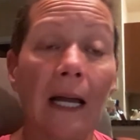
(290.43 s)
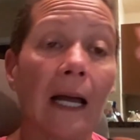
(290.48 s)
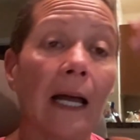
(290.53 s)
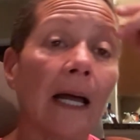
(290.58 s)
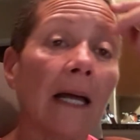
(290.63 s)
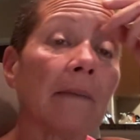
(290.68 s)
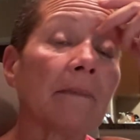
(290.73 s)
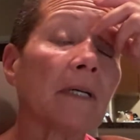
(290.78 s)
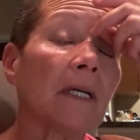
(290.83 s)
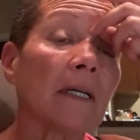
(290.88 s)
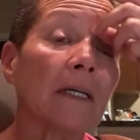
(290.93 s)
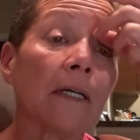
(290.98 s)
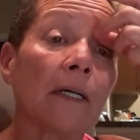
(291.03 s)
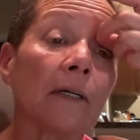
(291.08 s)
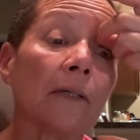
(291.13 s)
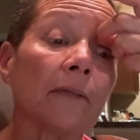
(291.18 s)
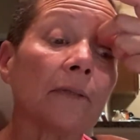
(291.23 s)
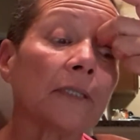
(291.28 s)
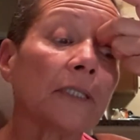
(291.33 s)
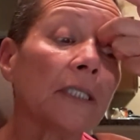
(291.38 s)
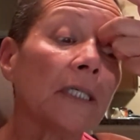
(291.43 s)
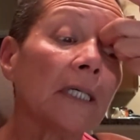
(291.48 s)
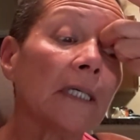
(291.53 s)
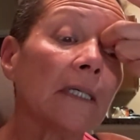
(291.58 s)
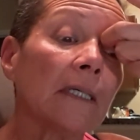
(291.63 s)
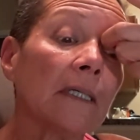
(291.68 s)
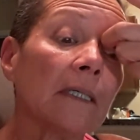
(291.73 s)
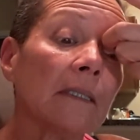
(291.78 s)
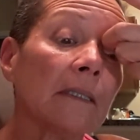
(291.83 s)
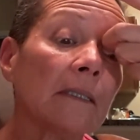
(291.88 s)
I'm going to go
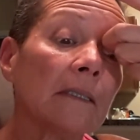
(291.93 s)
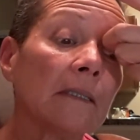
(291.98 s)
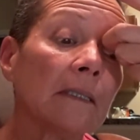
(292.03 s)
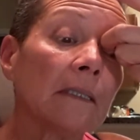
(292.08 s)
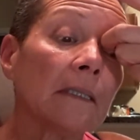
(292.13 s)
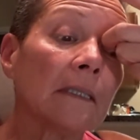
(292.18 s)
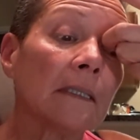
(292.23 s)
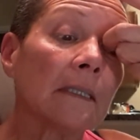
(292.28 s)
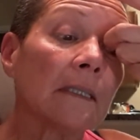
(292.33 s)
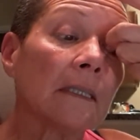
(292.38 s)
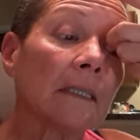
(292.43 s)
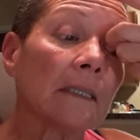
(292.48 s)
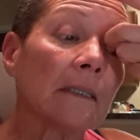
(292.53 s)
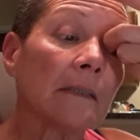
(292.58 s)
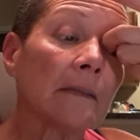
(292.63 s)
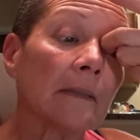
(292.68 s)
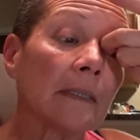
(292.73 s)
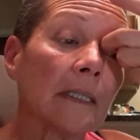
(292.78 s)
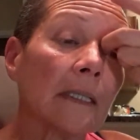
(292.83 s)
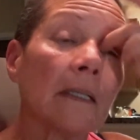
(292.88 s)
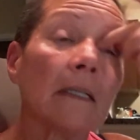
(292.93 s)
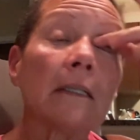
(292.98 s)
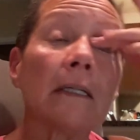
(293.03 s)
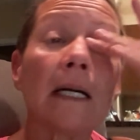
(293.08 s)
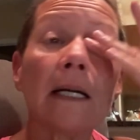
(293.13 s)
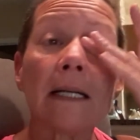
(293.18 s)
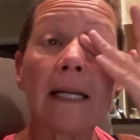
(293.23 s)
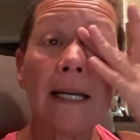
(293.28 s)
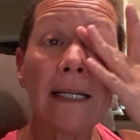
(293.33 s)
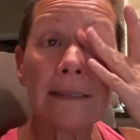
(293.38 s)
chill. Well,
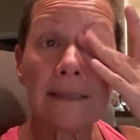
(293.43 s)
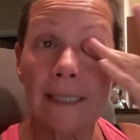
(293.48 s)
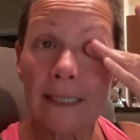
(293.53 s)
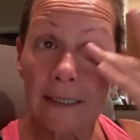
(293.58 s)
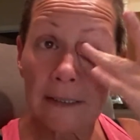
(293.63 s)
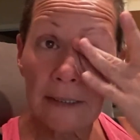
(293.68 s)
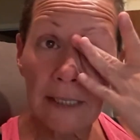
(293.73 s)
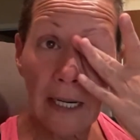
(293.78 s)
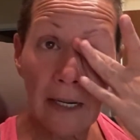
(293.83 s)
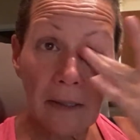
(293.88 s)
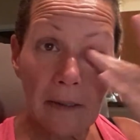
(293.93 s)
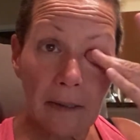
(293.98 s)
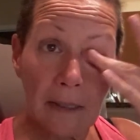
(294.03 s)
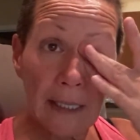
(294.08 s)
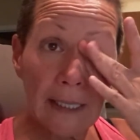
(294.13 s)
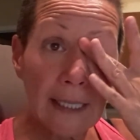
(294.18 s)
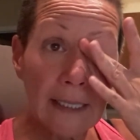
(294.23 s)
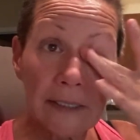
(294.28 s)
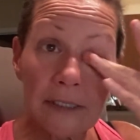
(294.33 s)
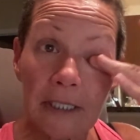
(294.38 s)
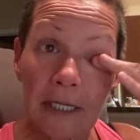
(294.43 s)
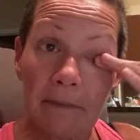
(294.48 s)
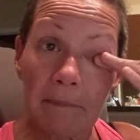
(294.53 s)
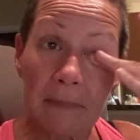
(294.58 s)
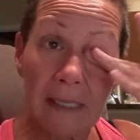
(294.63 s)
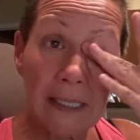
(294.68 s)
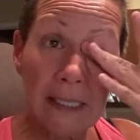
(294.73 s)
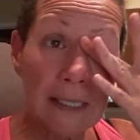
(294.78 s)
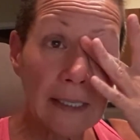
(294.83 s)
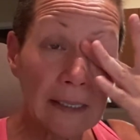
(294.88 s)
I gotta take a shower. I gotta shave
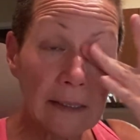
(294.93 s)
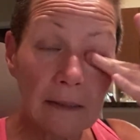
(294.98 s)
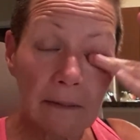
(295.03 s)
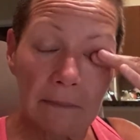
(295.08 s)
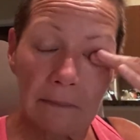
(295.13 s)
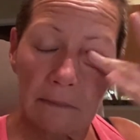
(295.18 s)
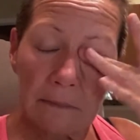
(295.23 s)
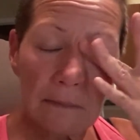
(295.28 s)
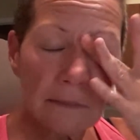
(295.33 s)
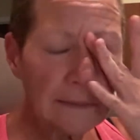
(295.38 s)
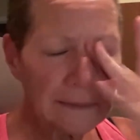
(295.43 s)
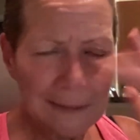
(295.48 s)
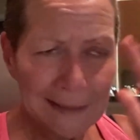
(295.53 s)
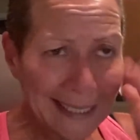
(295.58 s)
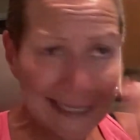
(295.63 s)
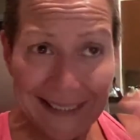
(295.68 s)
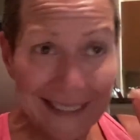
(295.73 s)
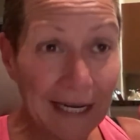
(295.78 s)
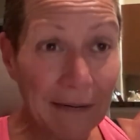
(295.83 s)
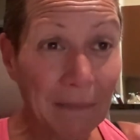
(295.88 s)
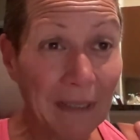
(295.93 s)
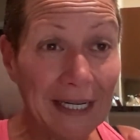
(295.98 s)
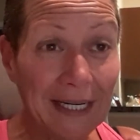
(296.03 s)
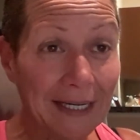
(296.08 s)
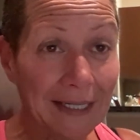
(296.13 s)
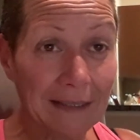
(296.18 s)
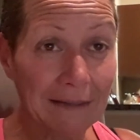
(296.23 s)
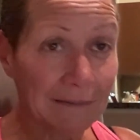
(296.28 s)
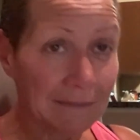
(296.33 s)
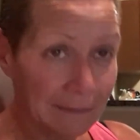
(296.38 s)
my head. Not shave my
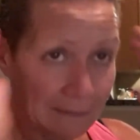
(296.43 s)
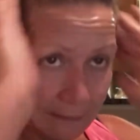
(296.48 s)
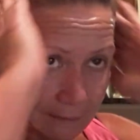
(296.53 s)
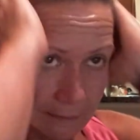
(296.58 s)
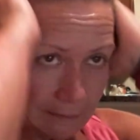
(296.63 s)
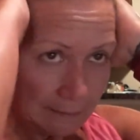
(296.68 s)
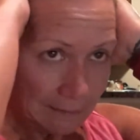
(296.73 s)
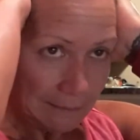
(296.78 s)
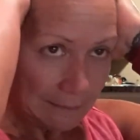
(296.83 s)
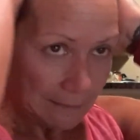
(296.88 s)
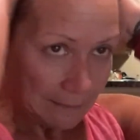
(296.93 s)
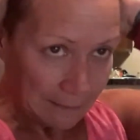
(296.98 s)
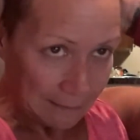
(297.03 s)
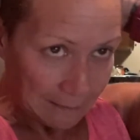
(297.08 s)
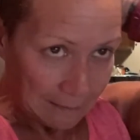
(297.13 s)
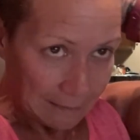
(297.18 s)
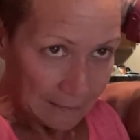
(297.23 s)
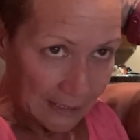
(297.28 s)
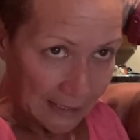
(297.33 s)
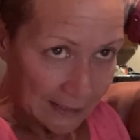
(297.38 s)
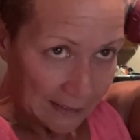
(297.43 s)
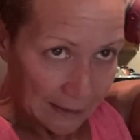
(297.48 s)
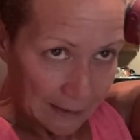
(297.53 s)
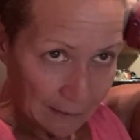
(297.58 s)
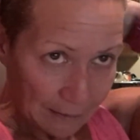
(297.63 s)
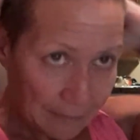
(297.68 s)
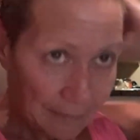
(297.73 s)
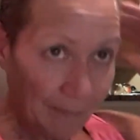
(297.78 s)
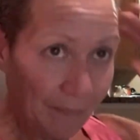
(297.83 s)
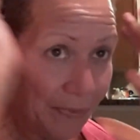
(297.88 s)
head. This.
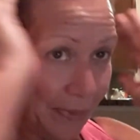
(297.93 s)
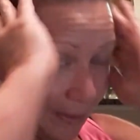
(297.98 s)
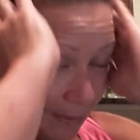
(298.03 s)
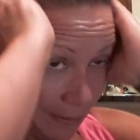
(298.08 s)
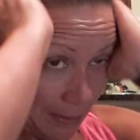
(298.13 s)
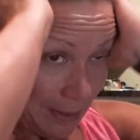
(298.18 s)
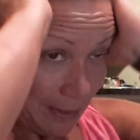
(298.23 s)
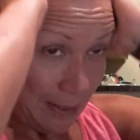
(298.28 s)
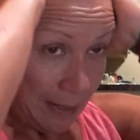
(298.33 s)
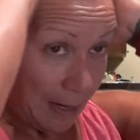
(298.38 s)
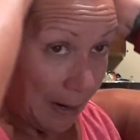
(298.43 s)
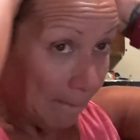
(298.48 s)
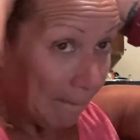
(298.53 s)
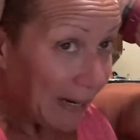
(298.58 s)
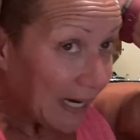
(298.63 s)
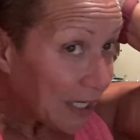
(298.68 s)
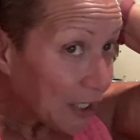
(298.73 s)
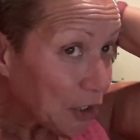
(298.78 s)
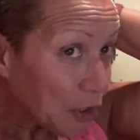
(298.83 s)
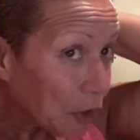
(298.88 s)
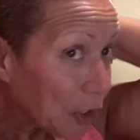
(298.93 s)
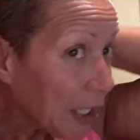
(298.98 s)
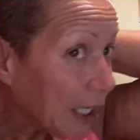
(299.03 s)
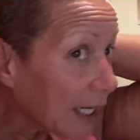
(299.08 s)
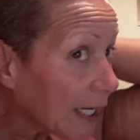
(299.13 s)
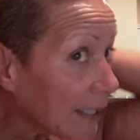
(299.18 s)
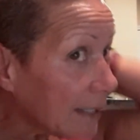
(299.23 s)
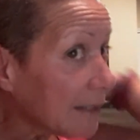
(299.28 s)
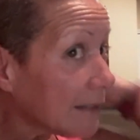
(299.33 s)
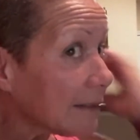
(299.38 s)
My
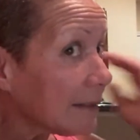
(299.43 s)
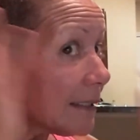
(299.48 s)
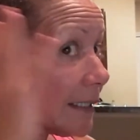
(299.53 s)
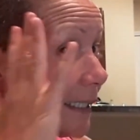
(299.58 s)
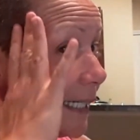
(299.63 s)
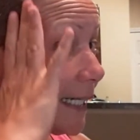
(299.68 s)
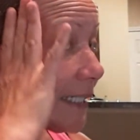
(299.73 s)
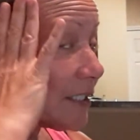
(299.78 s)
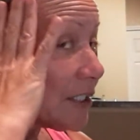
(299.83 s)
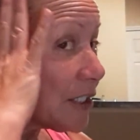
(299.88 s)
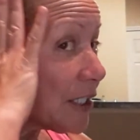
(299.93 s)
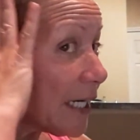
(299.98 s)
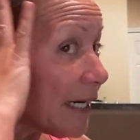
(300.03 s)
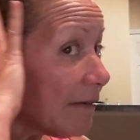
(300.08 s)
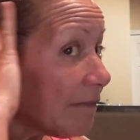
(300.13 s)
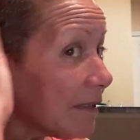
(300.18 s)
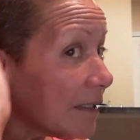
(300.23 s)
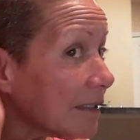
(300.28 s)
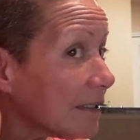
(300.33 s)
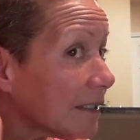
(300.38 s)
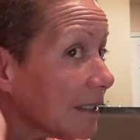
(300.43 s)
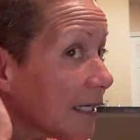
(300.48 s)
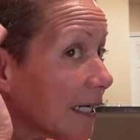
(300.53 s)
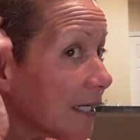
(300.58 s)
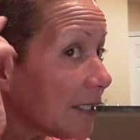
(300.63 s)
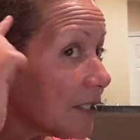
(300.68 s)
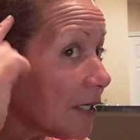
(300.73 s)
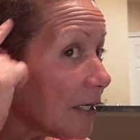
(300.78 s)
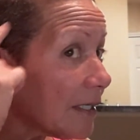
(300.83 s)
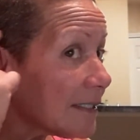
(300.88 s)
undercut. I gotta shave it.
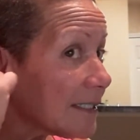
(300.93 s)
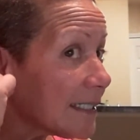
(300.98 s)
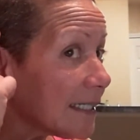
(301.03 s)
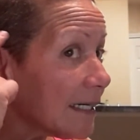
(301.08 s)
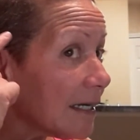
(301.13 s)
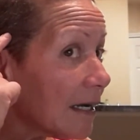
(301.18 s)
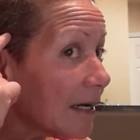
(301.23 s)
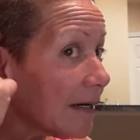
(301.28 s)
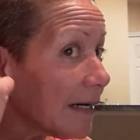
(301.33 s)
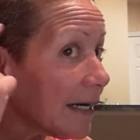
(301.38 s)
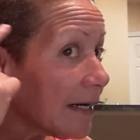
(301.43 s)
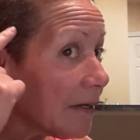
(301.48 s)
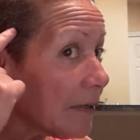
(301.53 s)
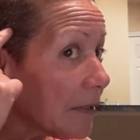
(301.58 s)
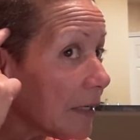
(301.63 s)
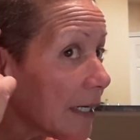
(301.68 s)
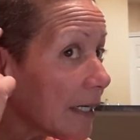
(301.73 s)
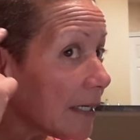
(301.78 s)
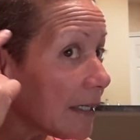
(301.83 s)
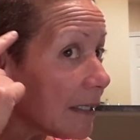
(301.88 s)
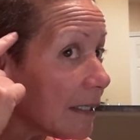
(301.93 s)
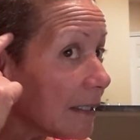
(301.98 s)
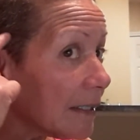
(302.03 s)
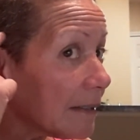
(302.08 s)
Can y'all see all that gray?